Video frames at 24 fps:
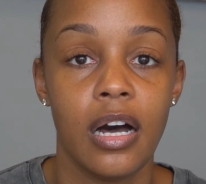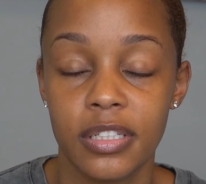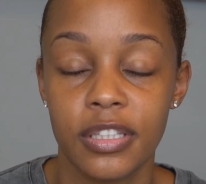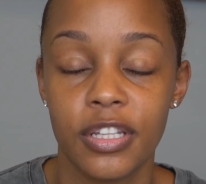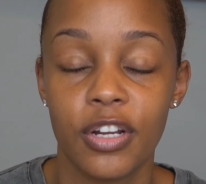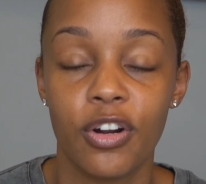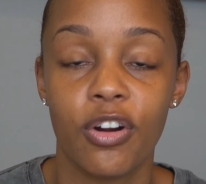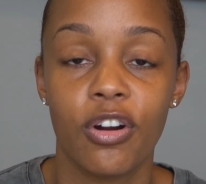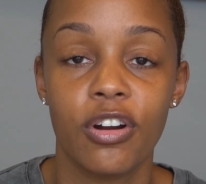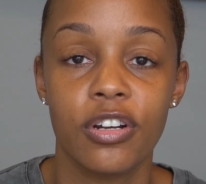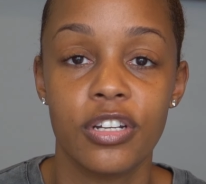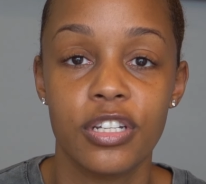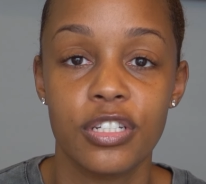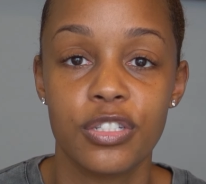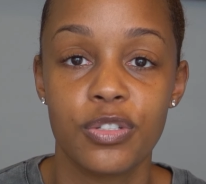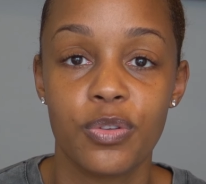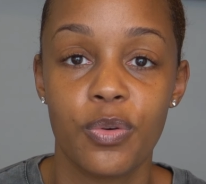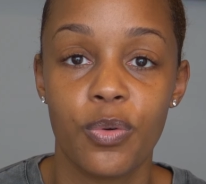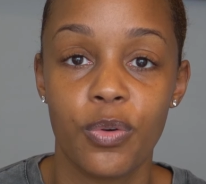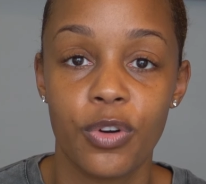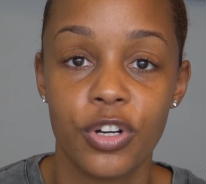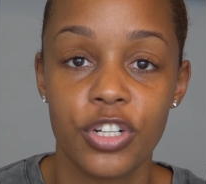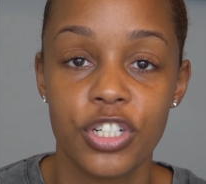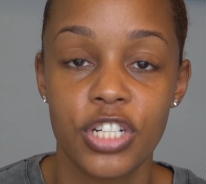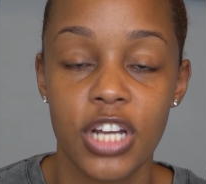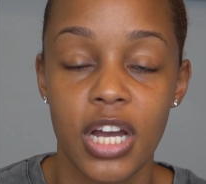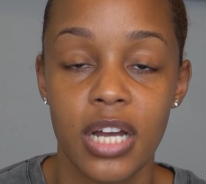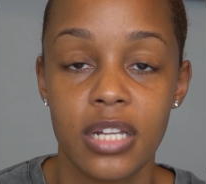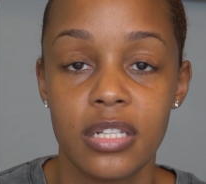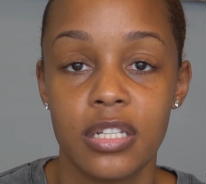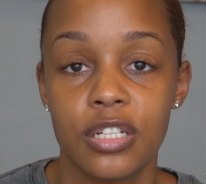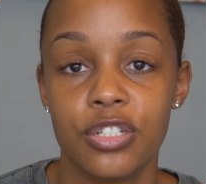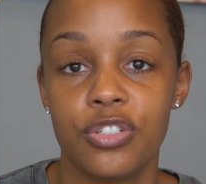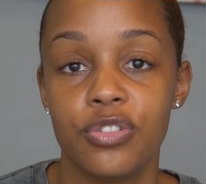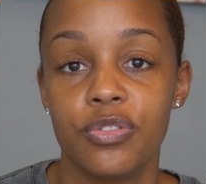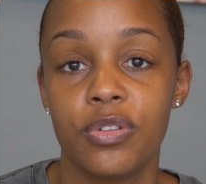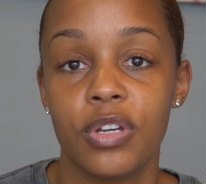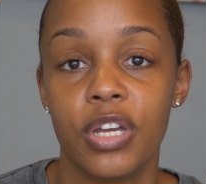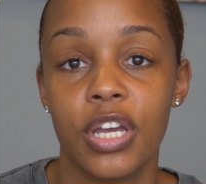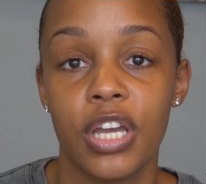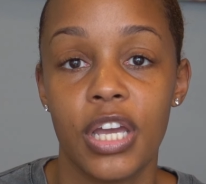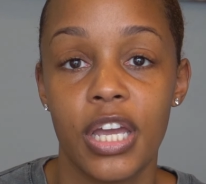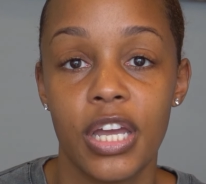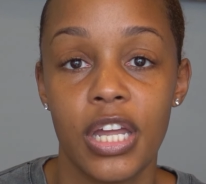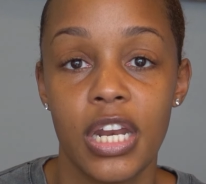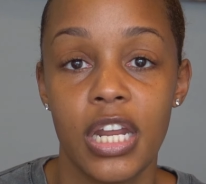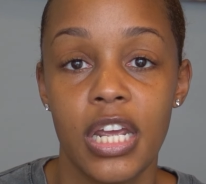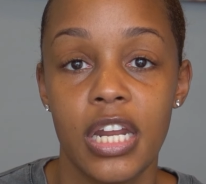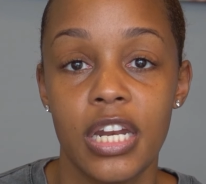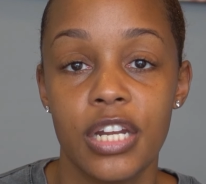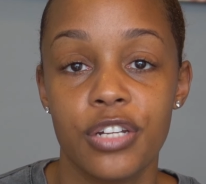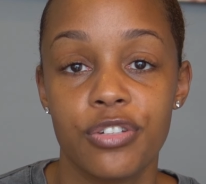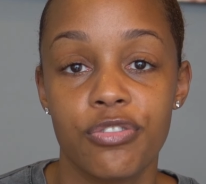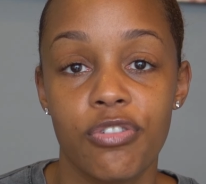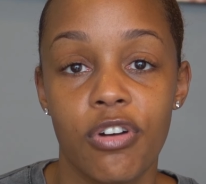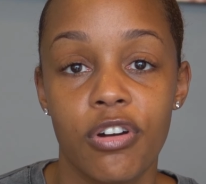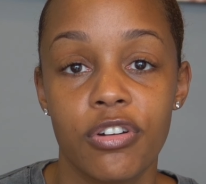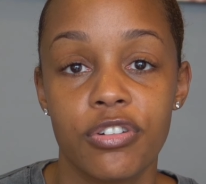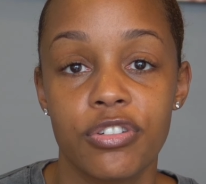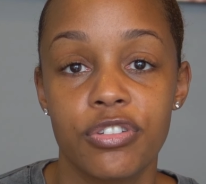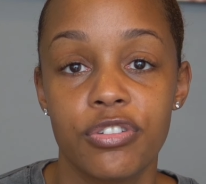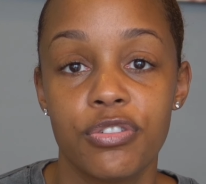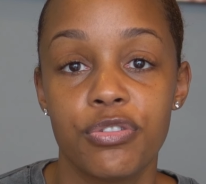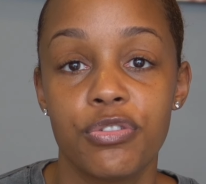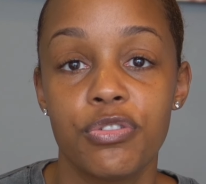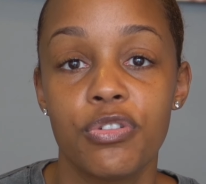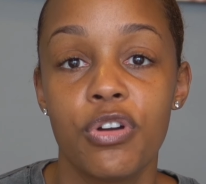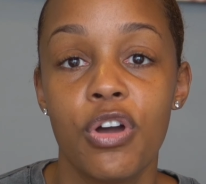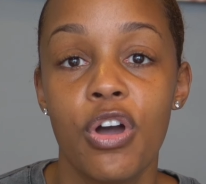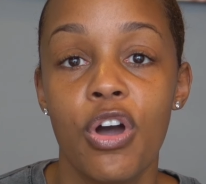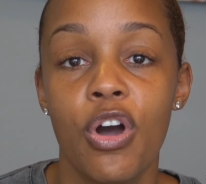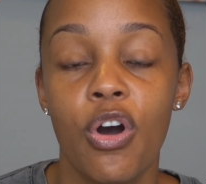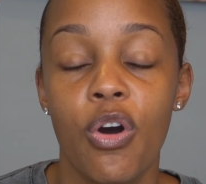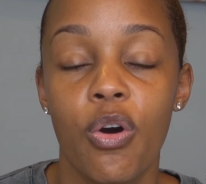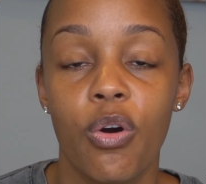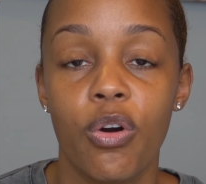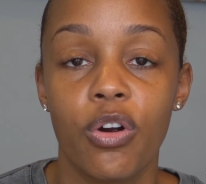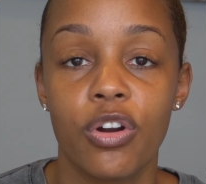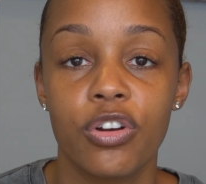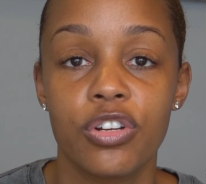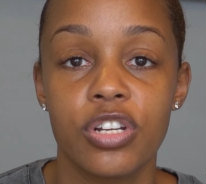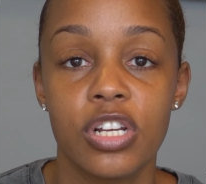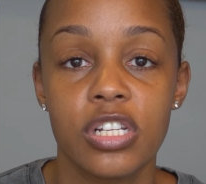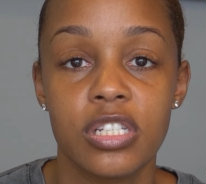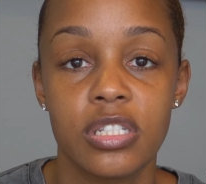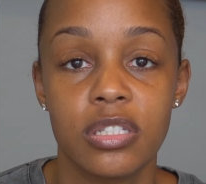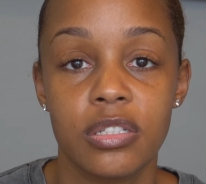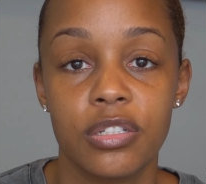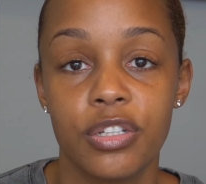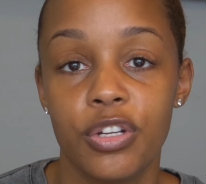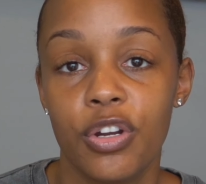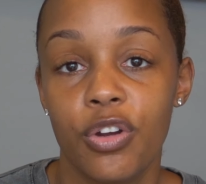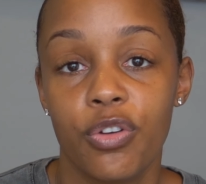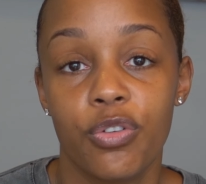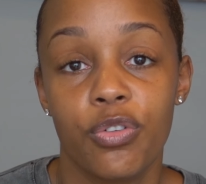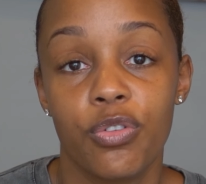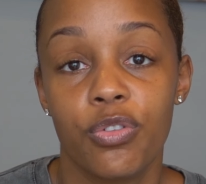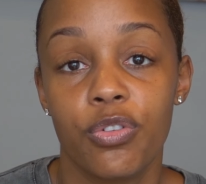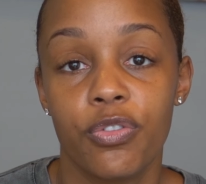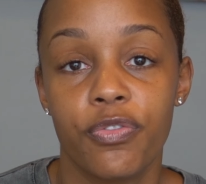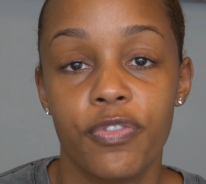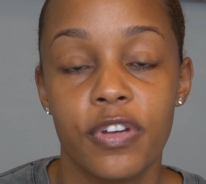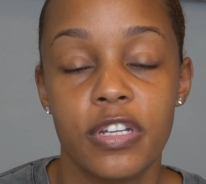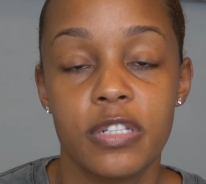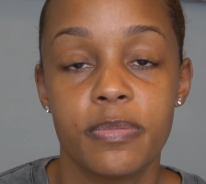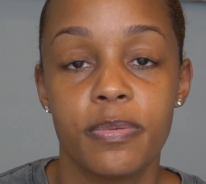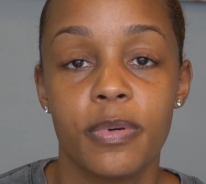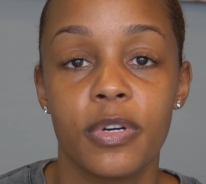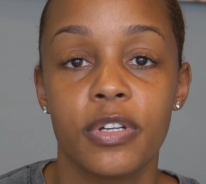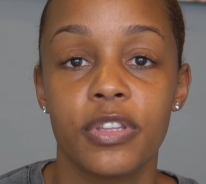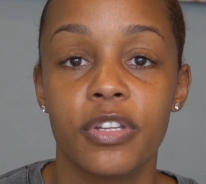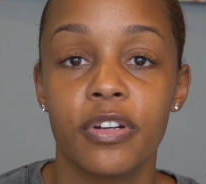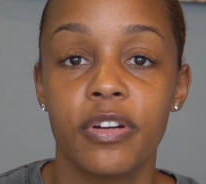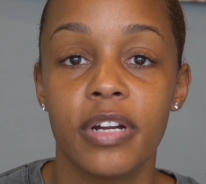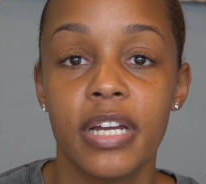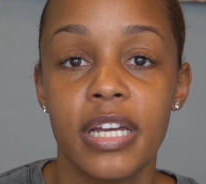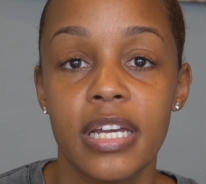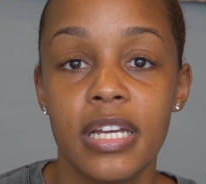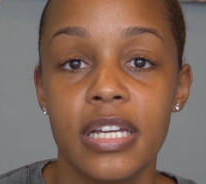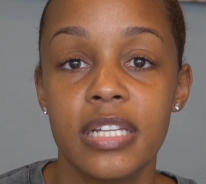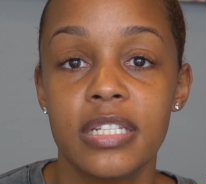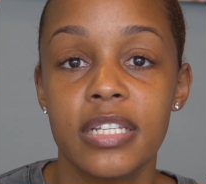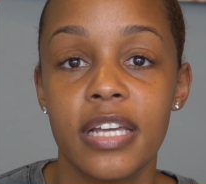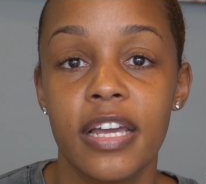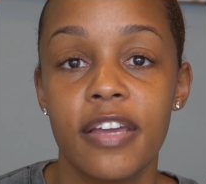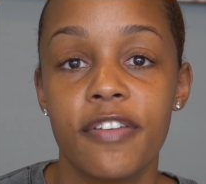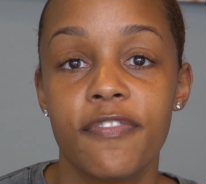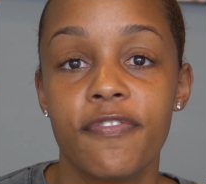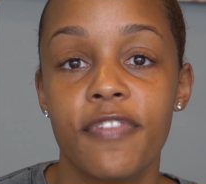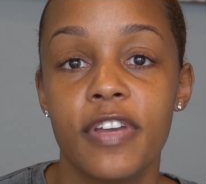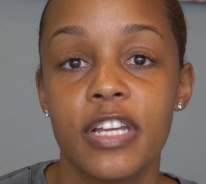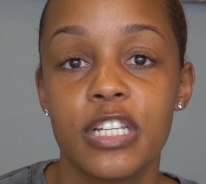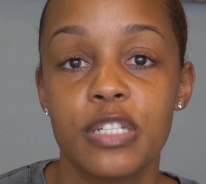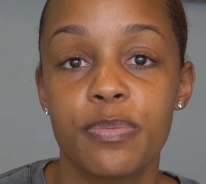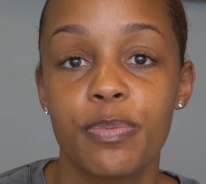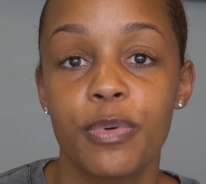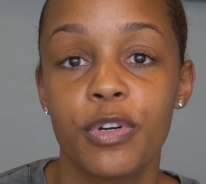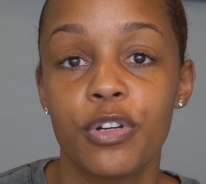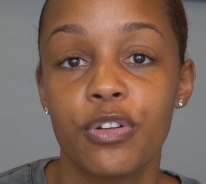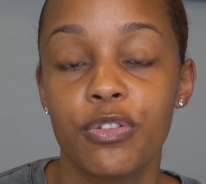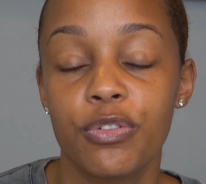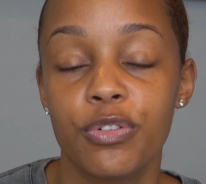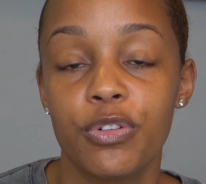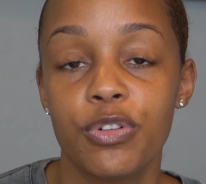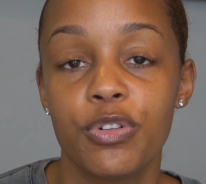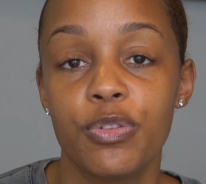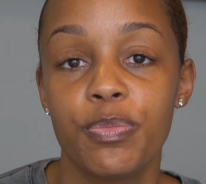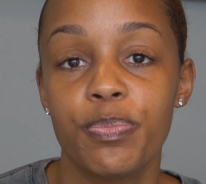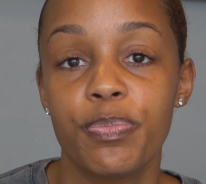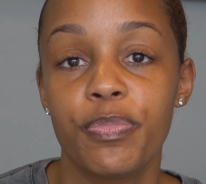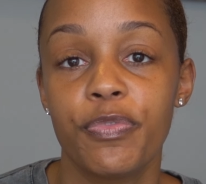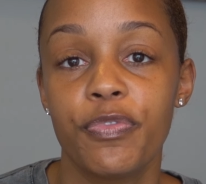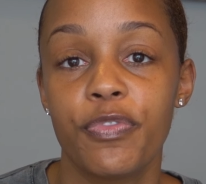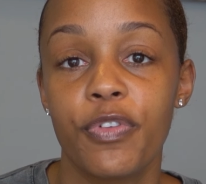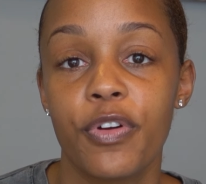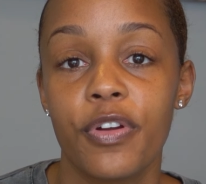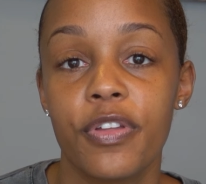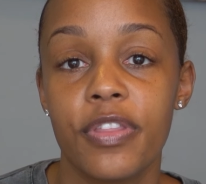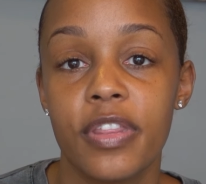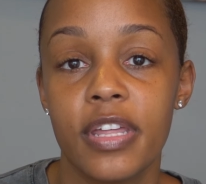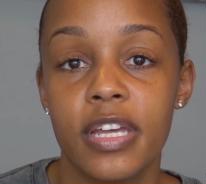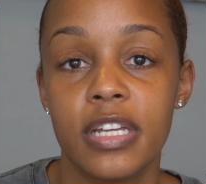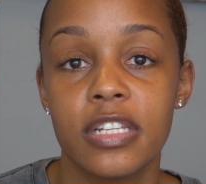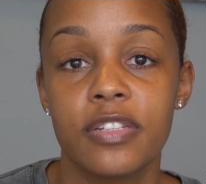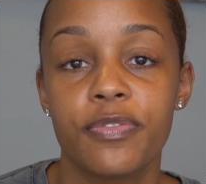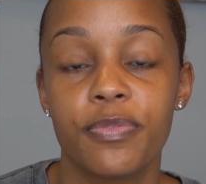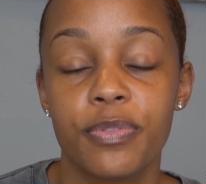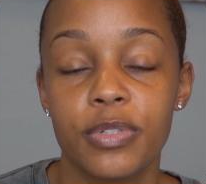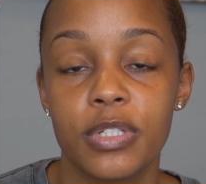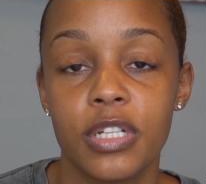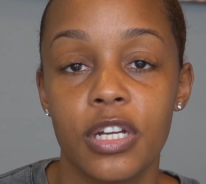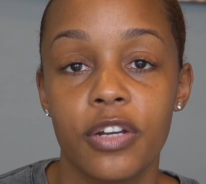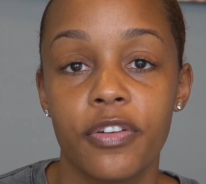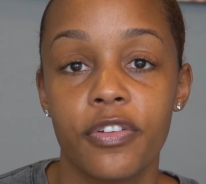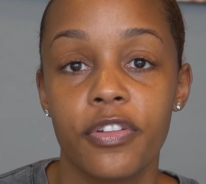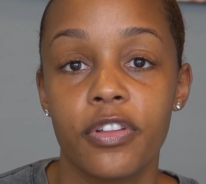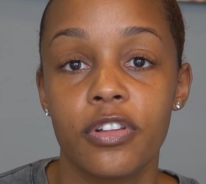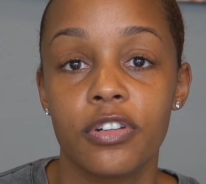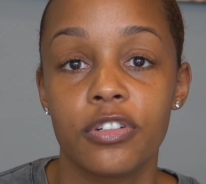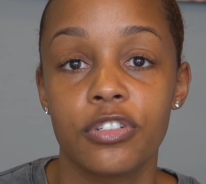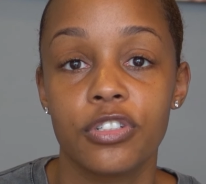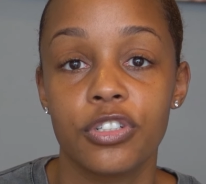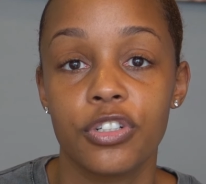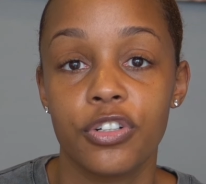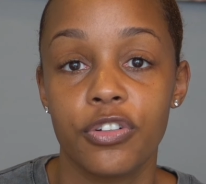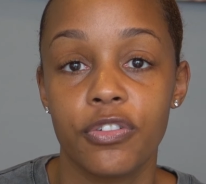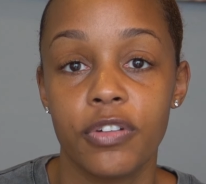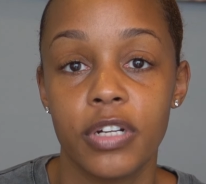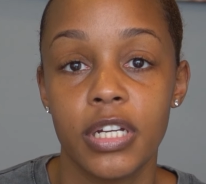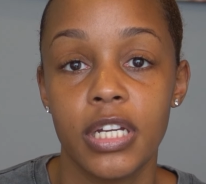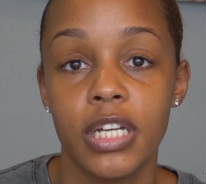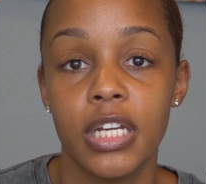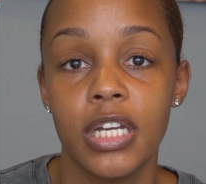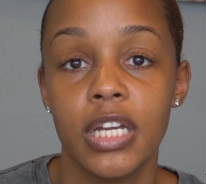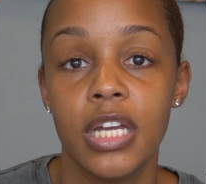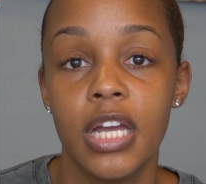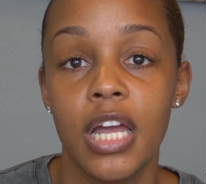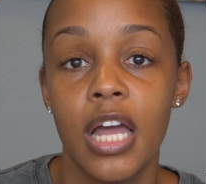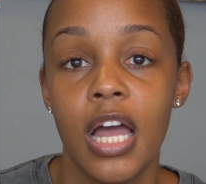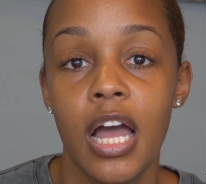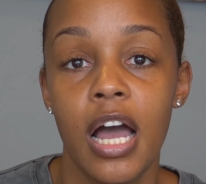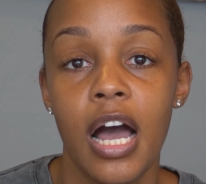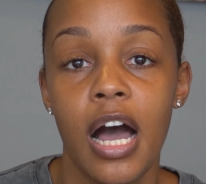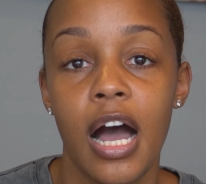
There are Discord chats that you can get in and talk to, or just, Google Facebook. There is a Facebook group for this particular degree.